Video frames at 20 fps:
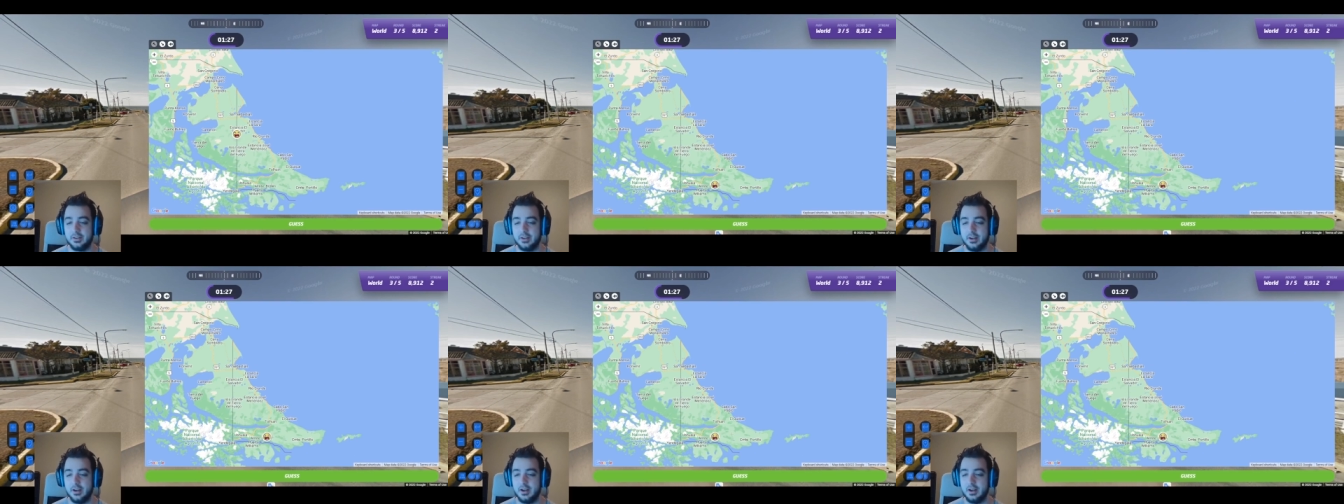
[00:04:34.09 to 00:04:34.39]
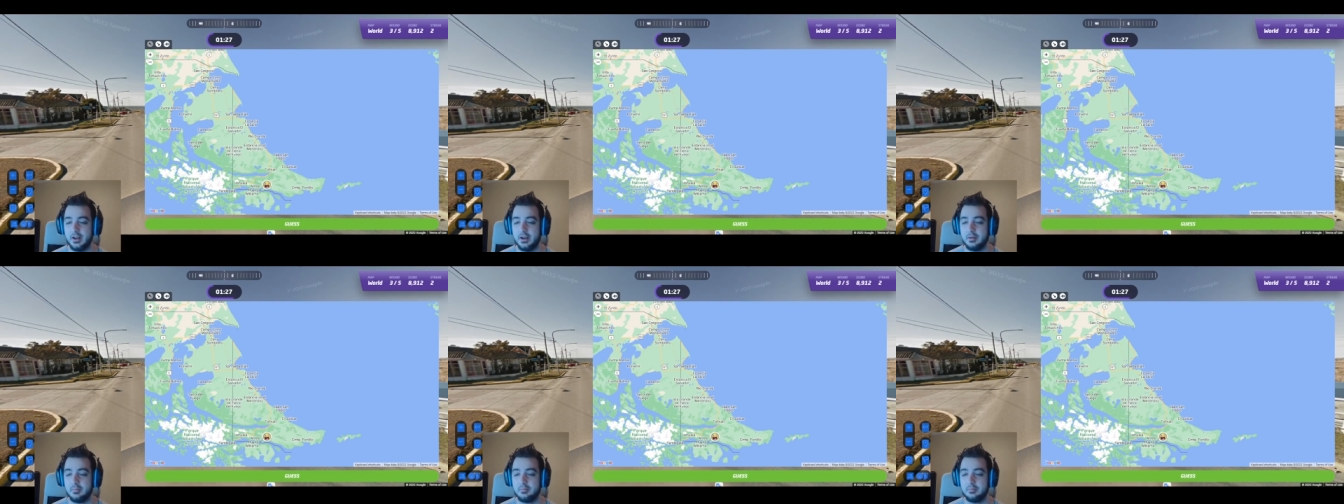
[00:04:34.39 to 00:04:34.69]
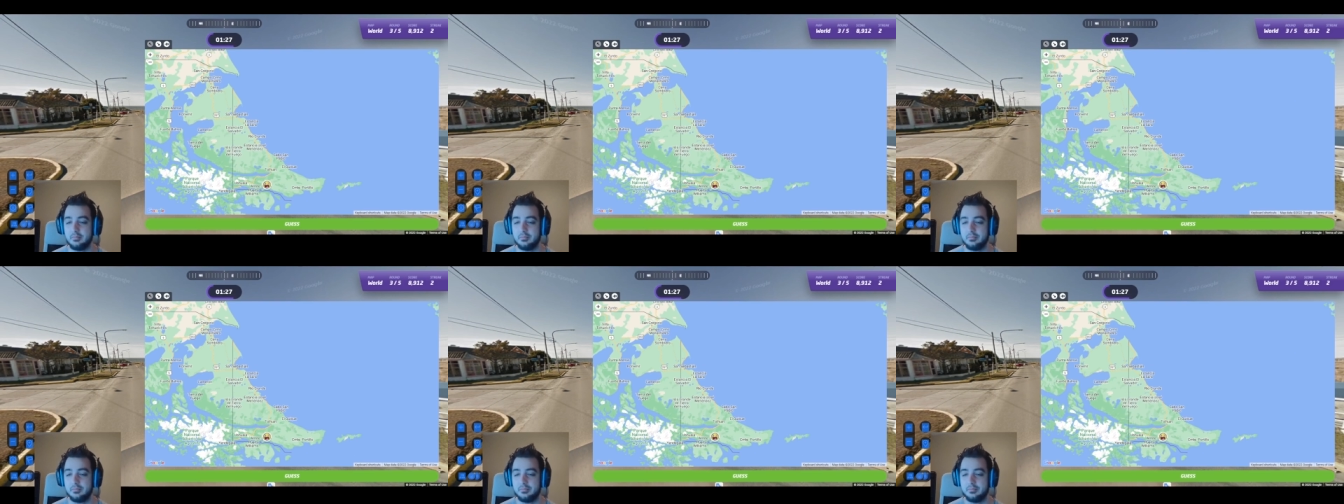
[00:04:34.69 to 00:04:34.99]

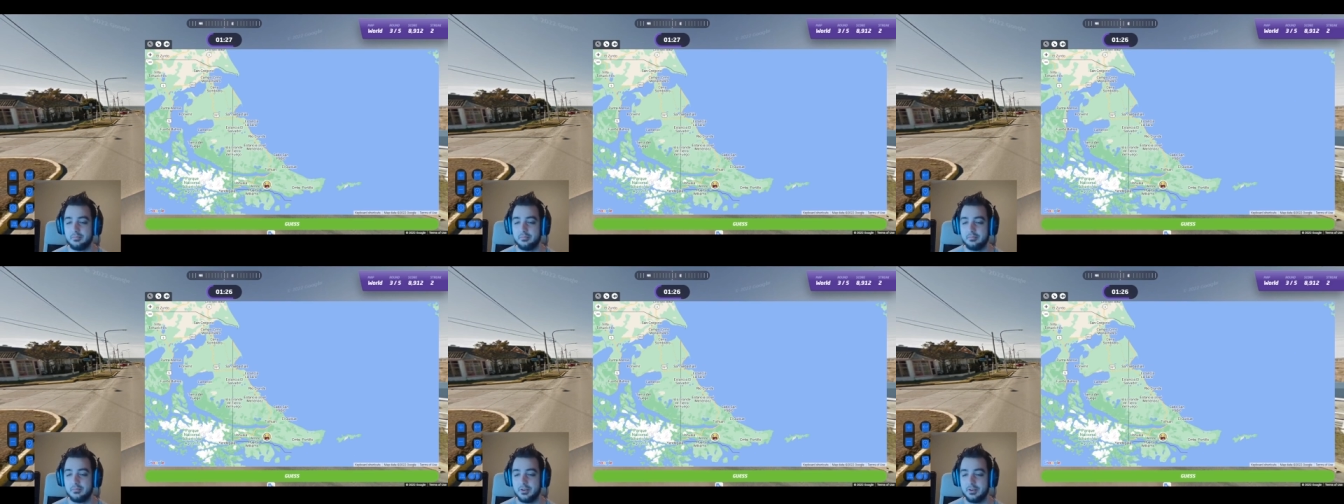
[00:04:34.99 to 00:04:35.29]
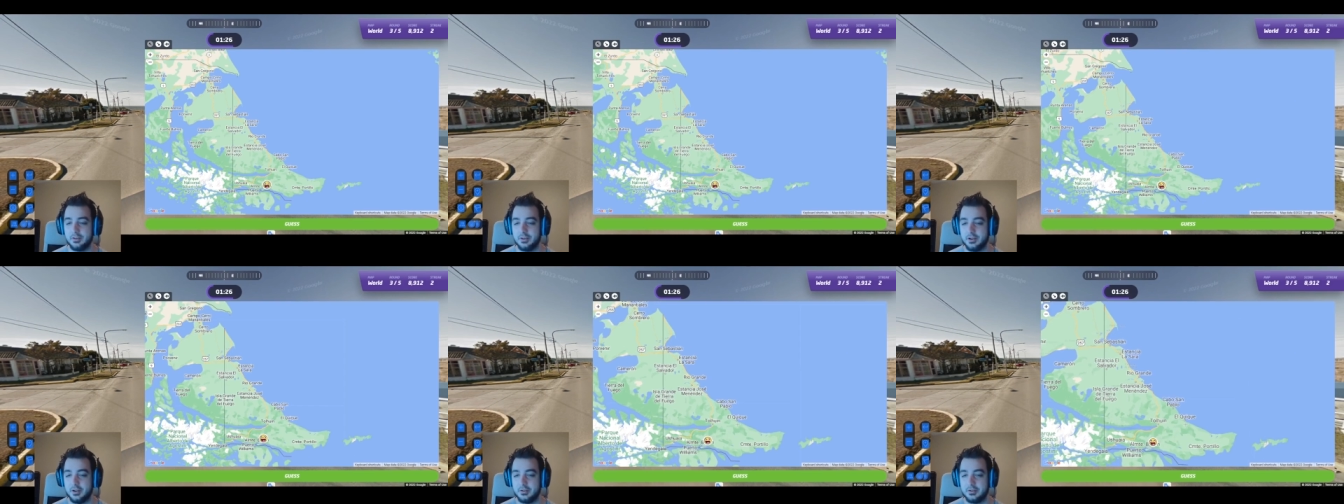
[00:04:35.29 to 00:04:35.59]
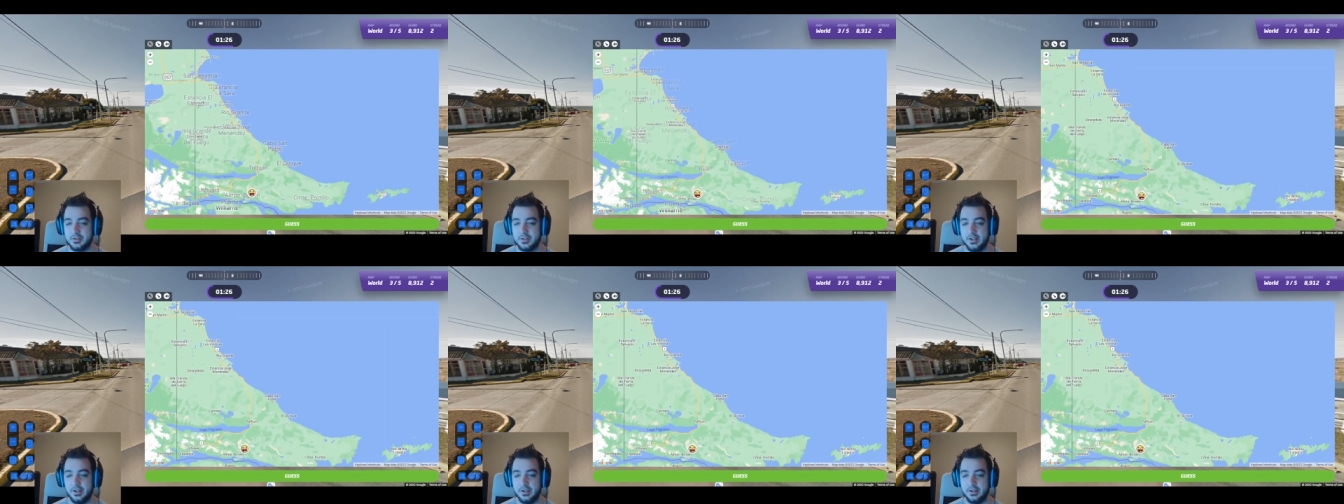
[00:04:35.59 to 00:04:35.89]
um, near the
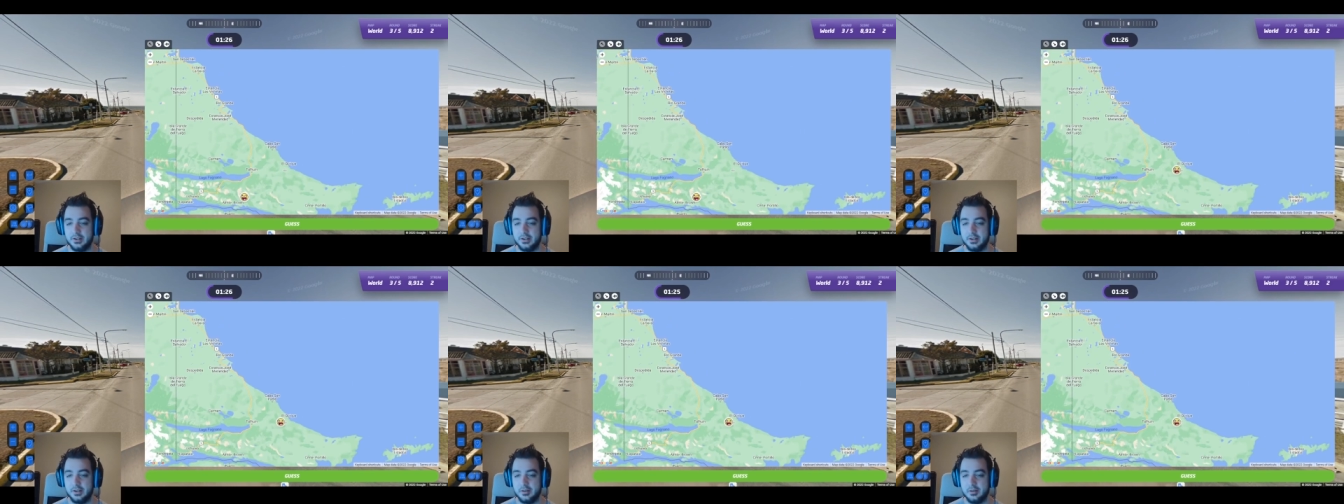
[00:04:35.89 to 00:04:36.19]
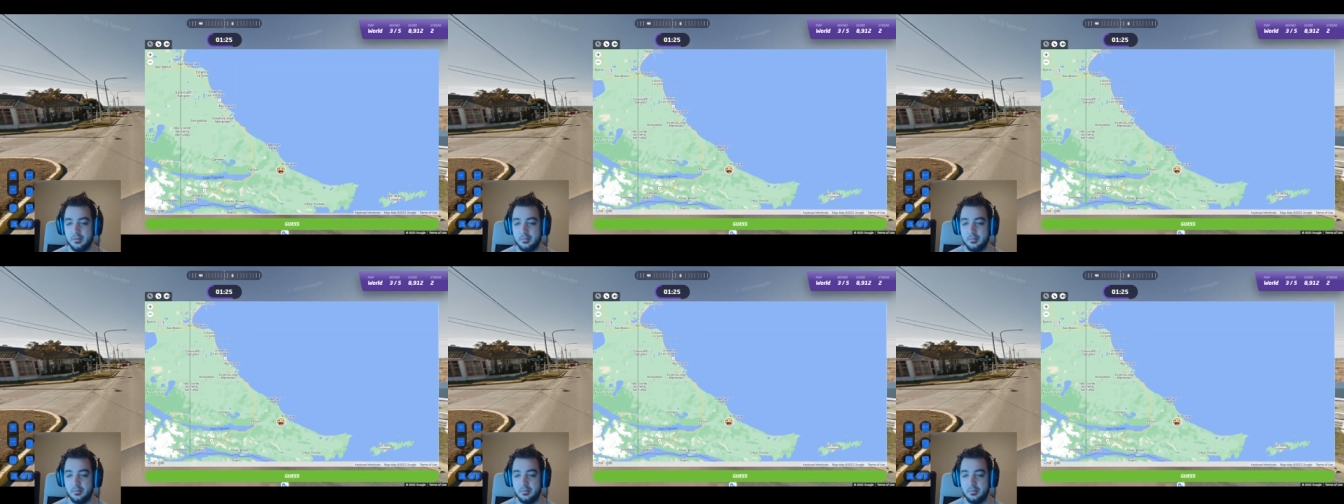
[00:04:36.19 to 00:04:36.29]
coastline.